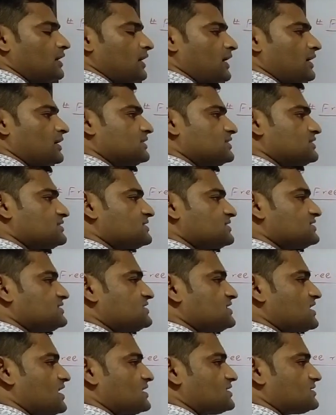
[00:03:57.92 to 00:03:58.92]
and this is
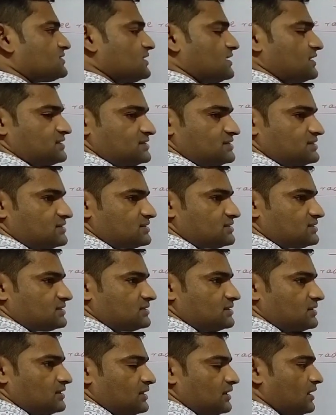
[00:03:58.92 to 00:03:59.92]
chargeless.
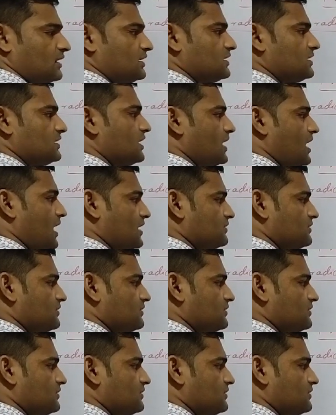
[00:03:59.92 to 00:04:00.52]
And here